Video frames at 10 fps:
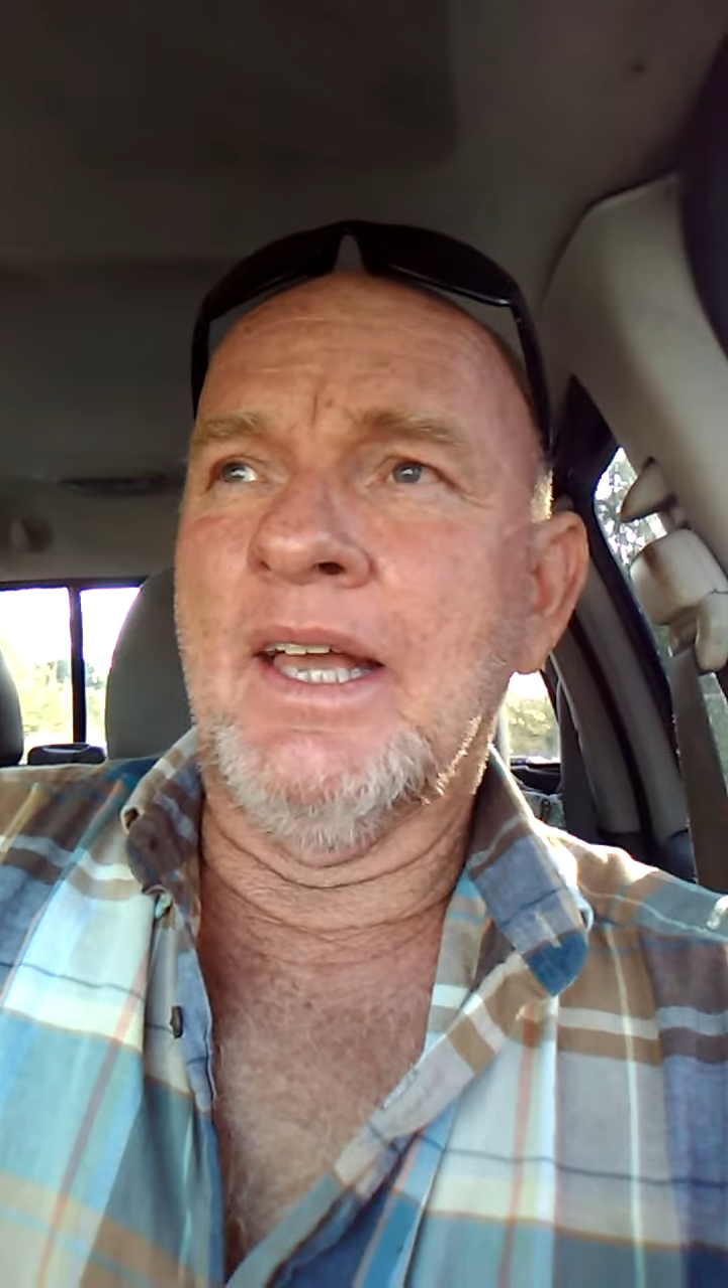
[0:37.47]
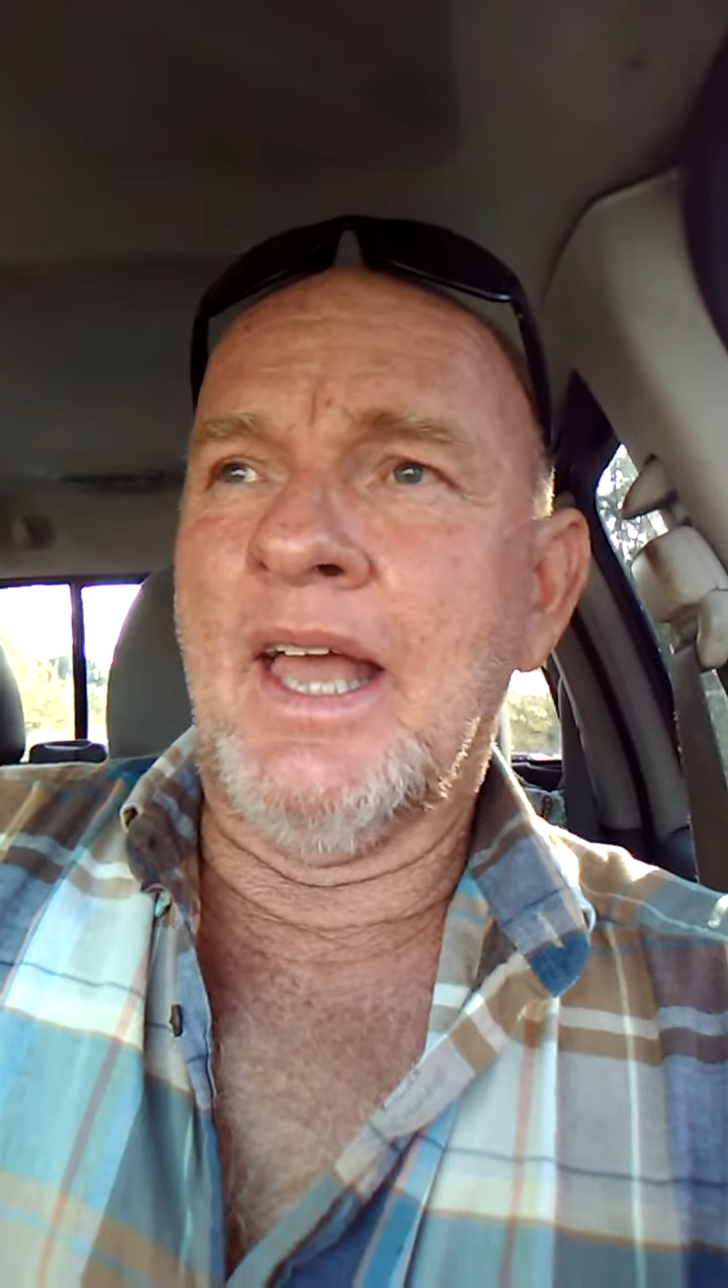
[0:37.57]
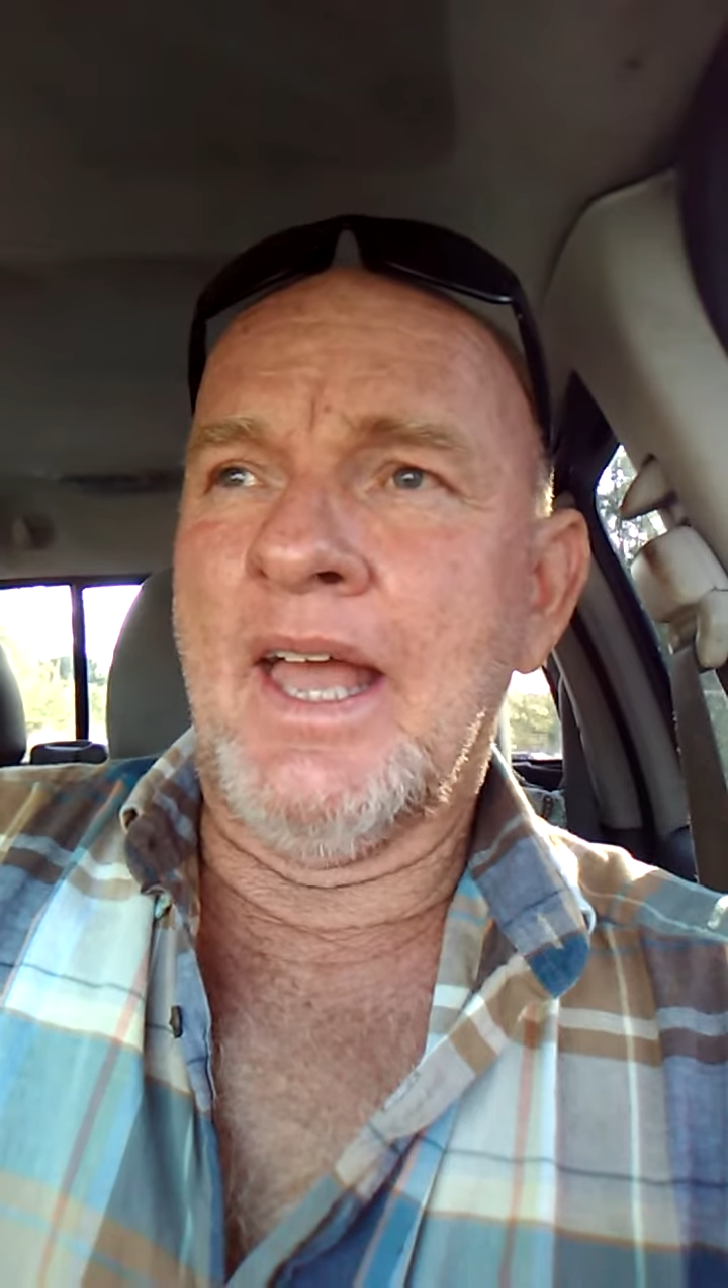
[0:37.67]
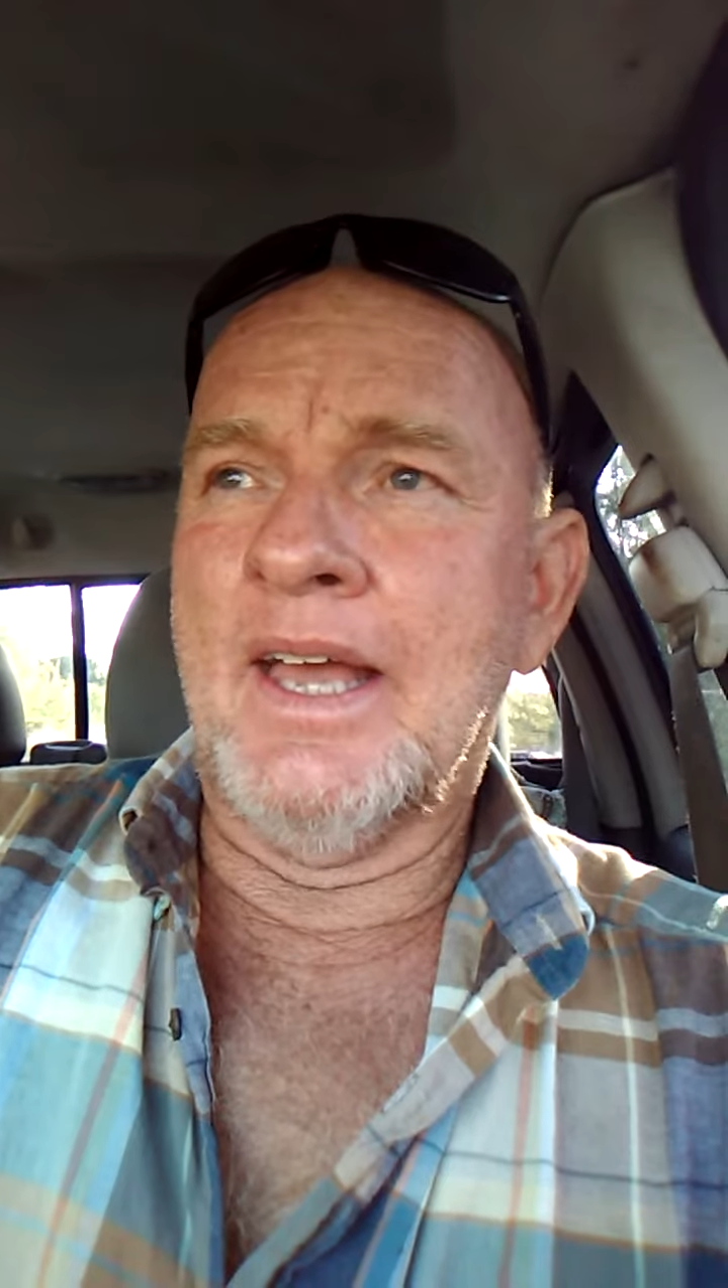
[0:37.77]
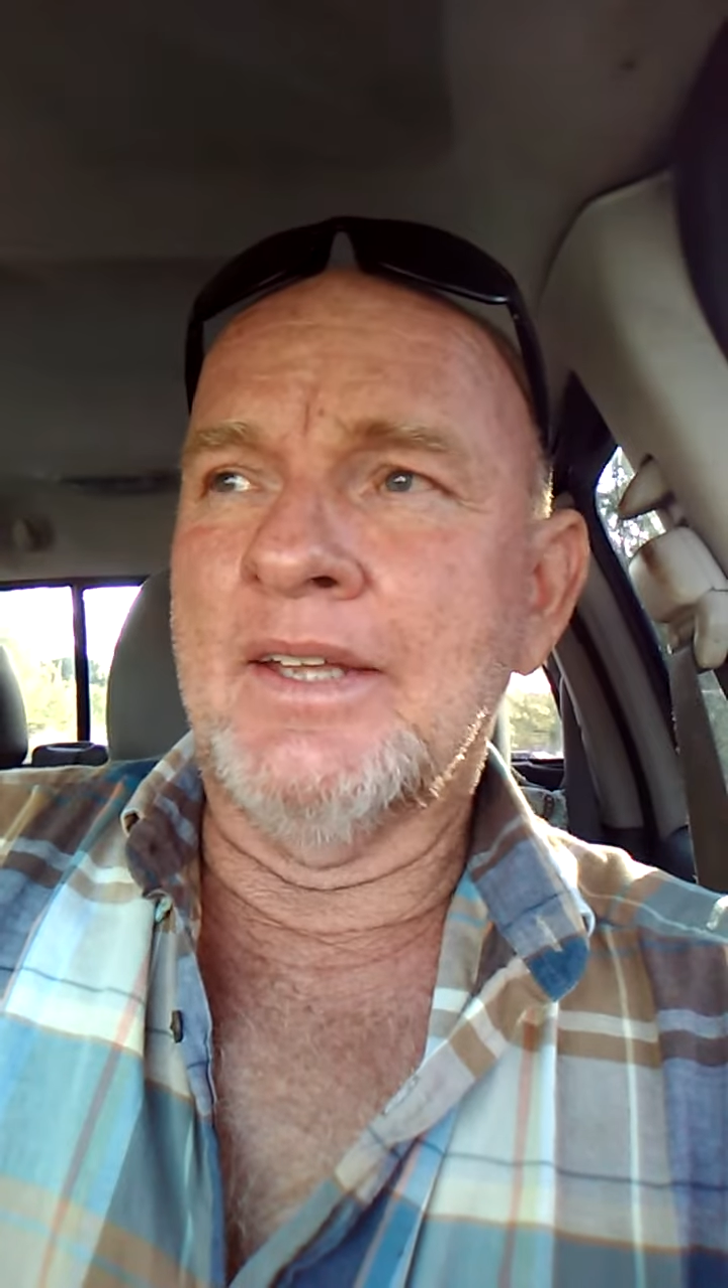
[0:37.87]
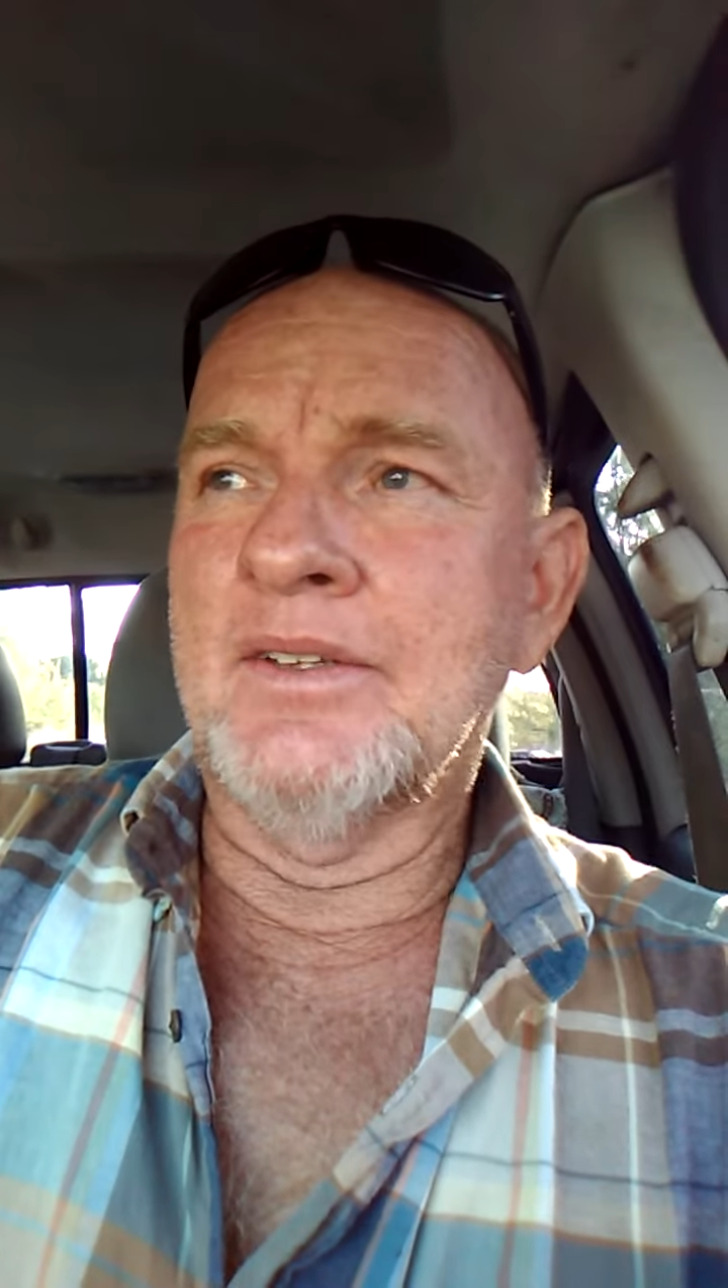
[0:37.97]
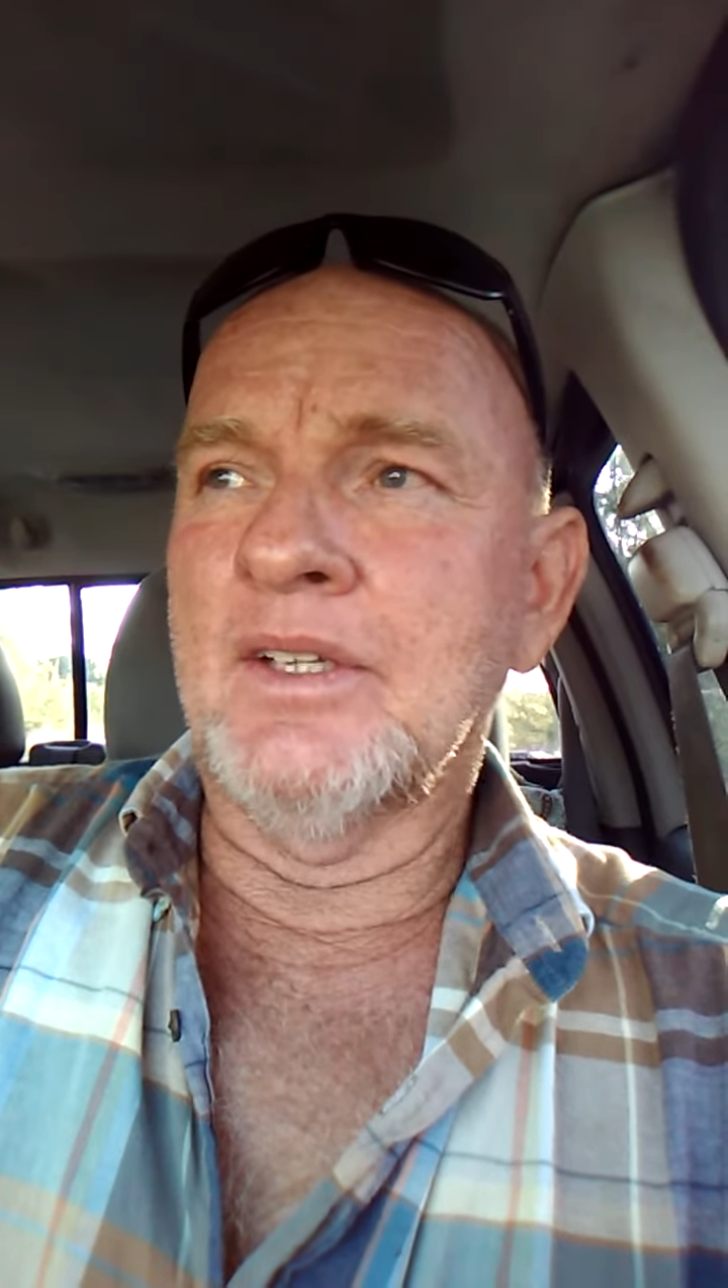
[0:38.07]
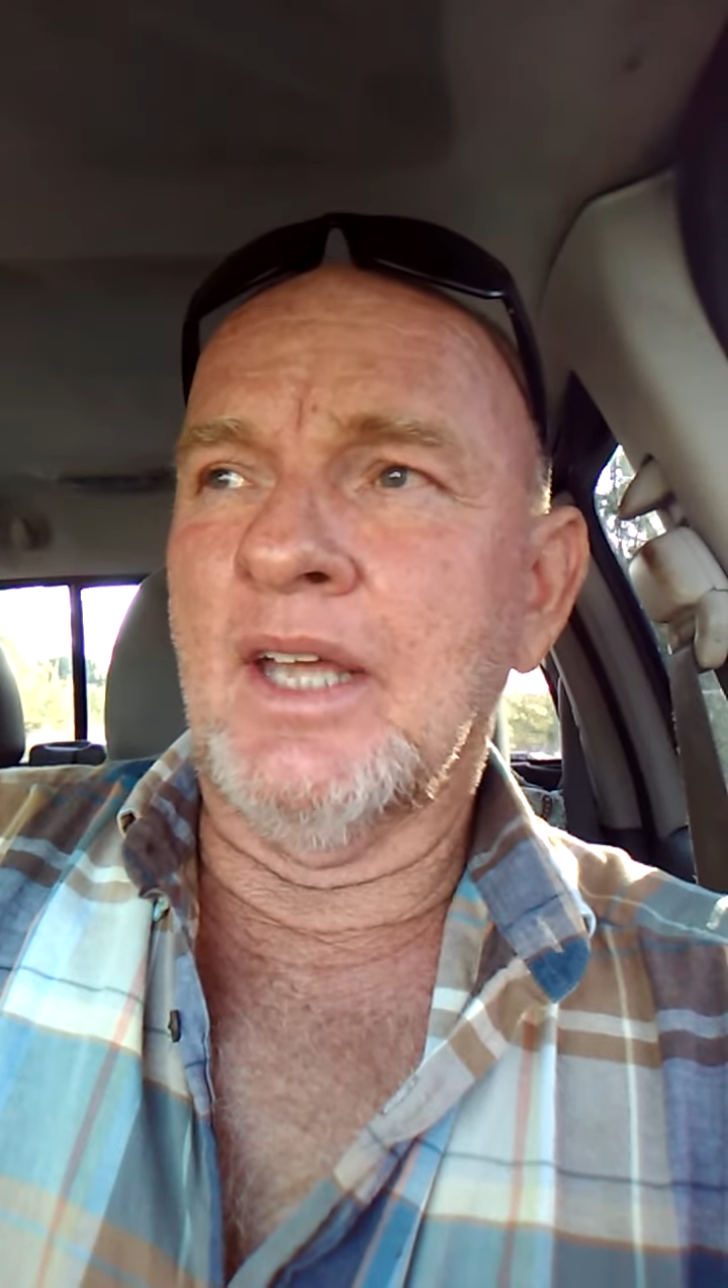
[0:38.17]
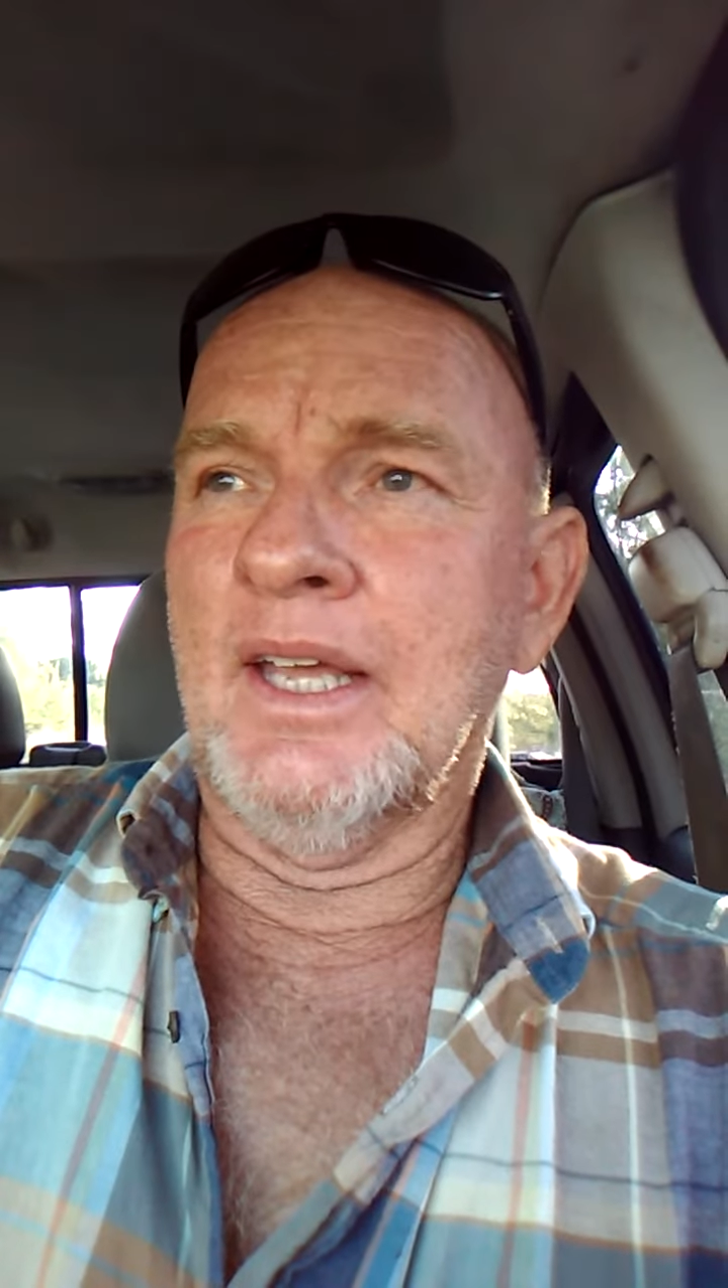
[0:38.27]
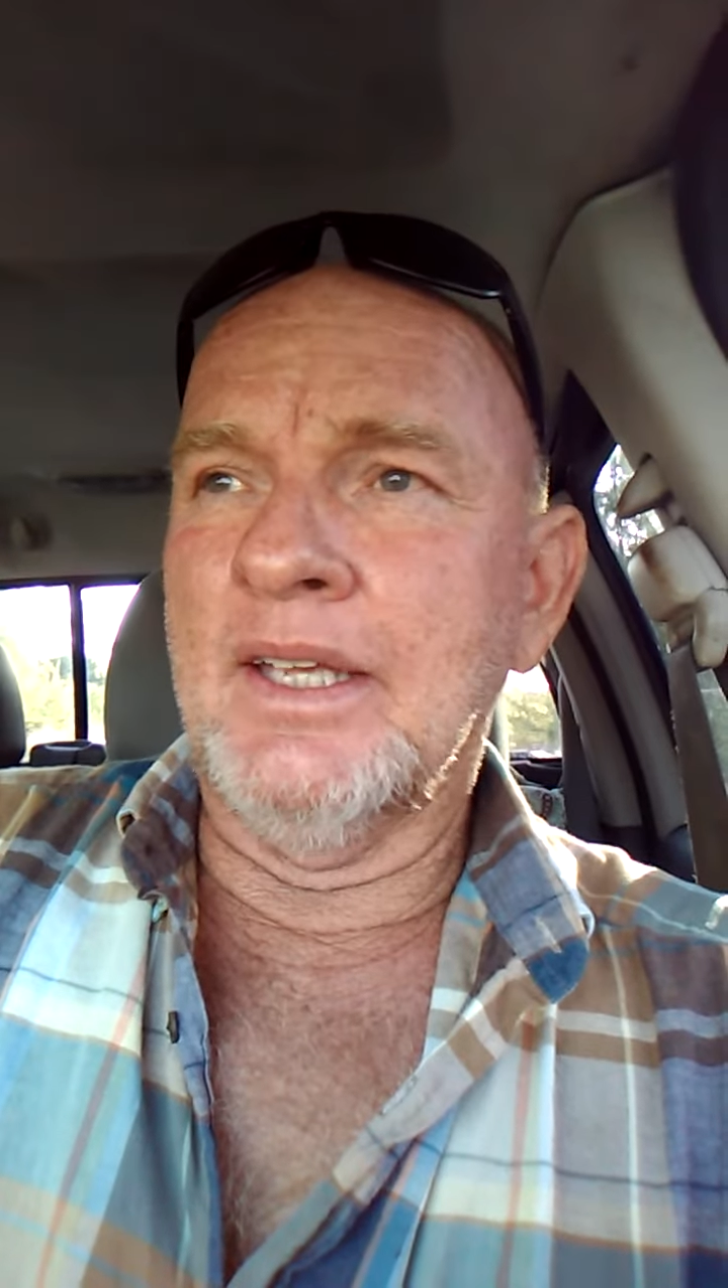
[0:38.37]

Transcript: And,